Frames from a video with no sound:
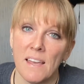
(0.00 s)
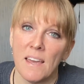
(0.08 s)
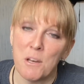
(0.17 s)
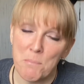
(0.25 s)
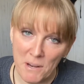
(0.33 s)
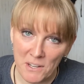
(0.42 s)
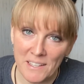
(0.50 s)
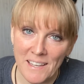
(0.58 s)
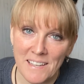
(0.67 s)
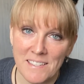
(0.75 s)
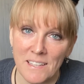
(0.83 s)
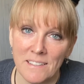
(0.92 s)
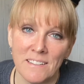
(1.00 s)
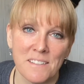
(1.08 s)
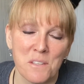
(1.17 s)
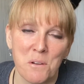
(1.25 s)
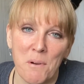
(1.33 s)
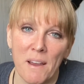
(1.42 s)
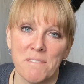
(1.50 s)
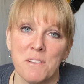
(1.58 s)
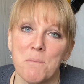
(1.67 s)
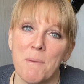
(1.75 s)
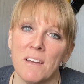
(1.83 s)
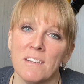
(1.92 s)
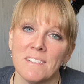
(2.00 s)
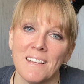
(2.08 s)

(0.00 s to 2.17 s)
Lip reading: And apparently I did, because it arrived in the mail